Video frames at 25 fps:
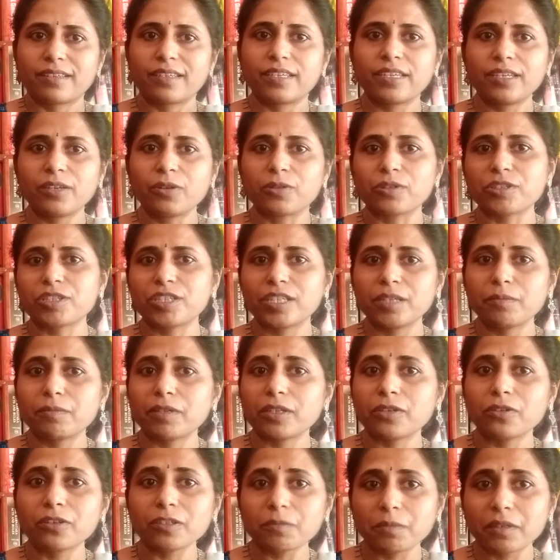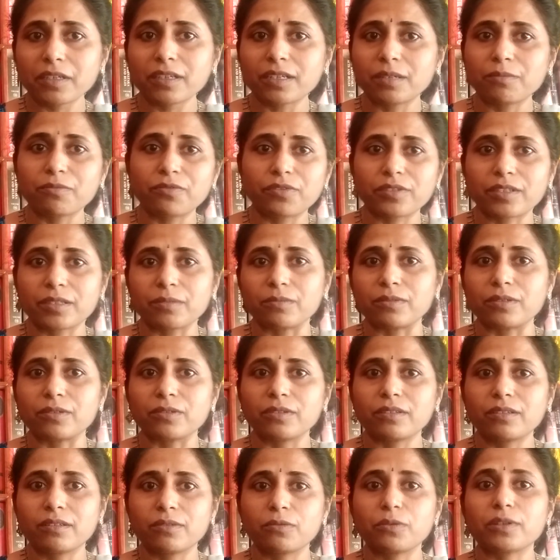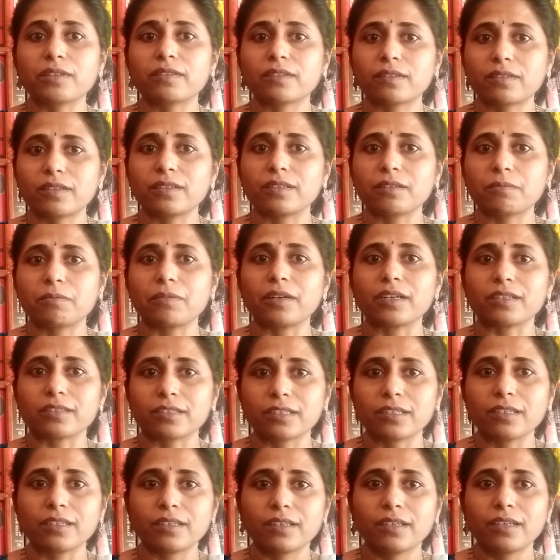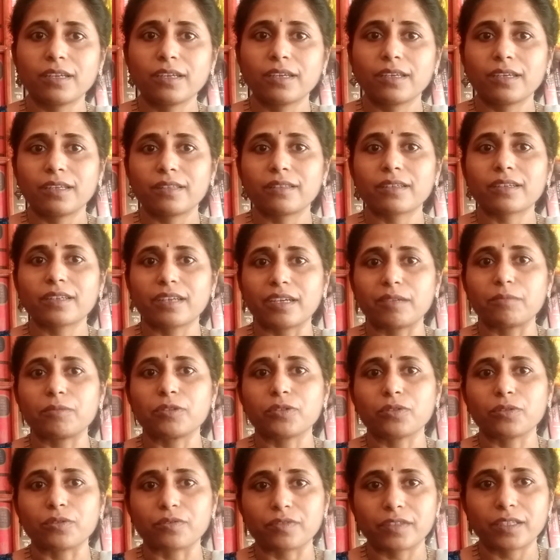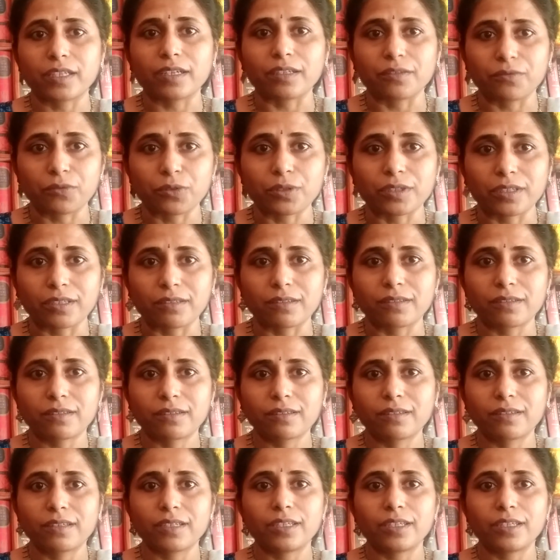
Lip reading: he or she may not be comfortable with a third party in the cabin of the advocate.